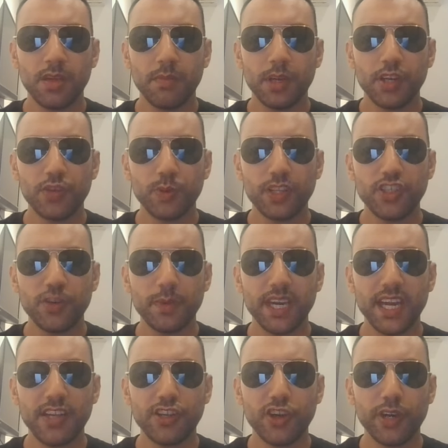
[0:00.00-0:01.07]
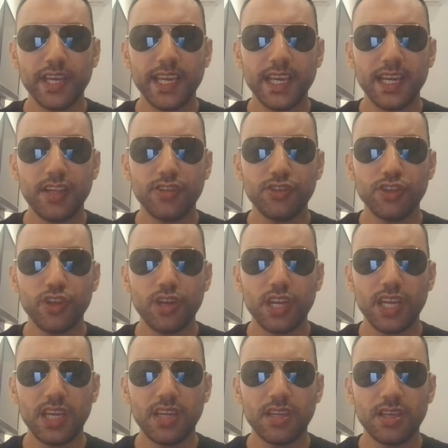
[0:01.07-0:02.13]
Because once you begin your healing
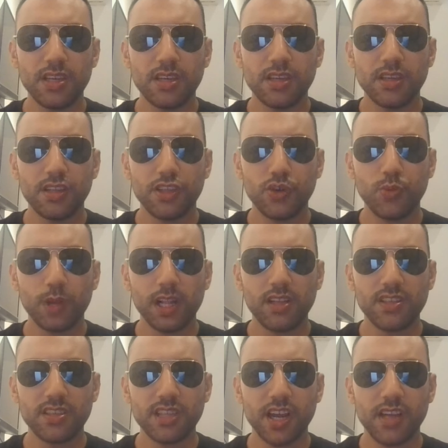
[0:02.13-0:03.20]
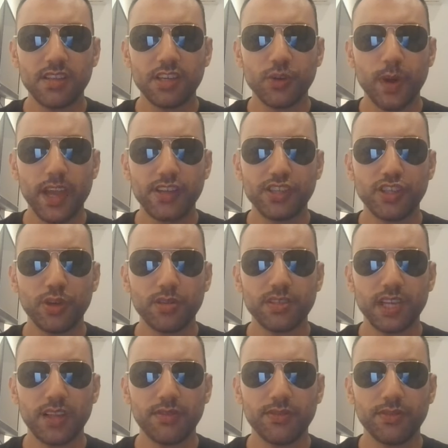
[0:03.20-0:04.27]
journey, you will start to question
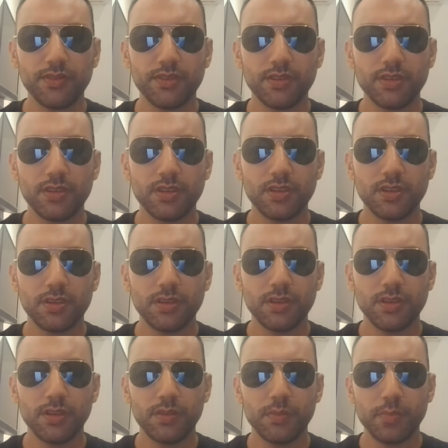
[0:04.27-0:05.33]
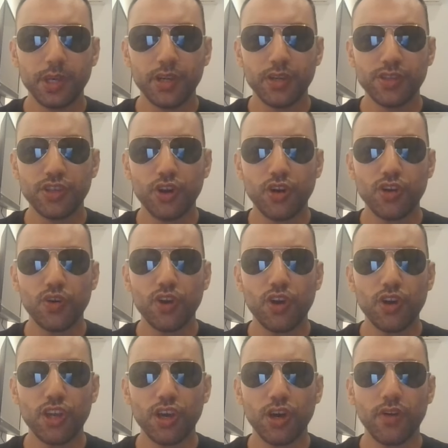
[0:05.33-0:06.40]
yourself, because you're no
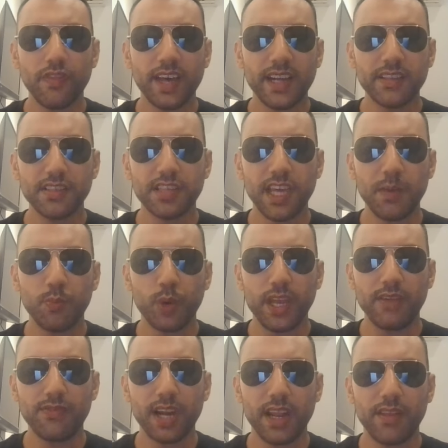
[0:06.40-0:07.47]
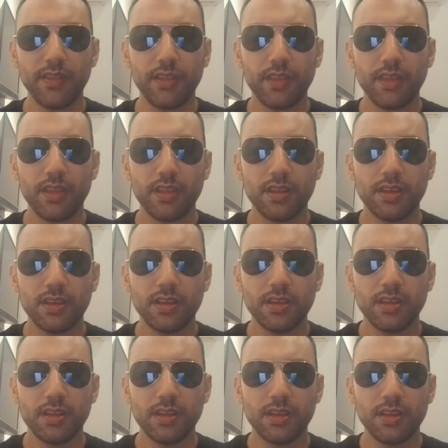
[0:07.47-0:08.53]
longer on that same wavelength.
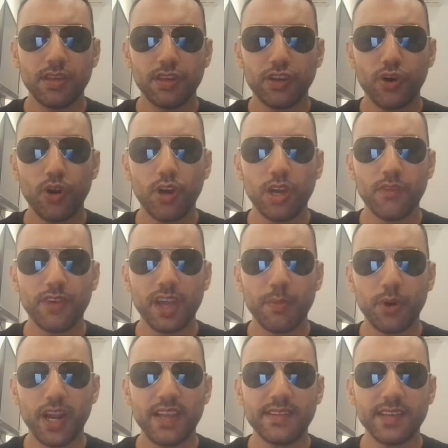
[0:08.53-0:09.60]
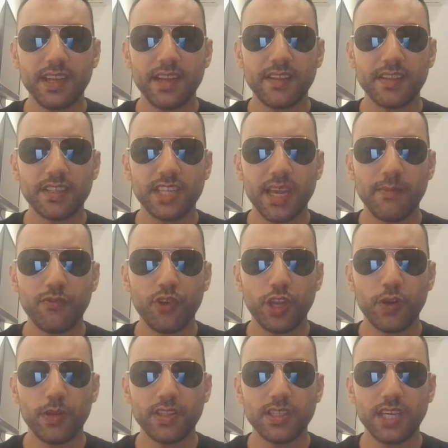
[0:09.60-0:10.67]
You're no longer vibrating at the same
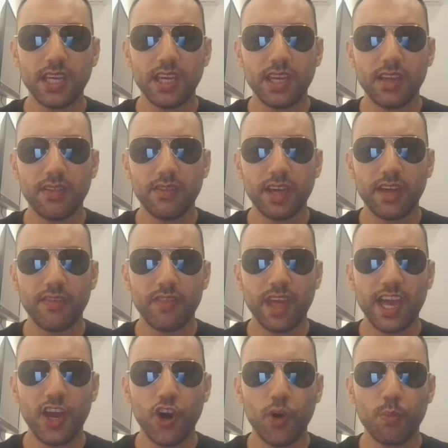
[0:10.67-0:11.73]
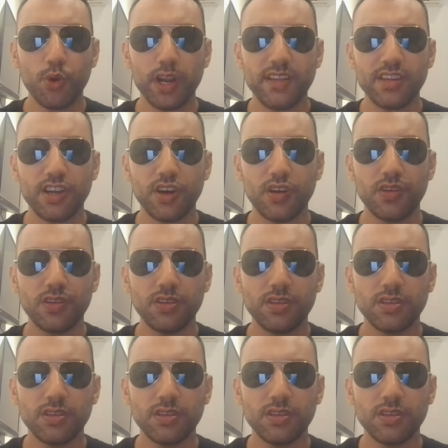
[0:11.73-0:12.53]
frequency that they're operating on.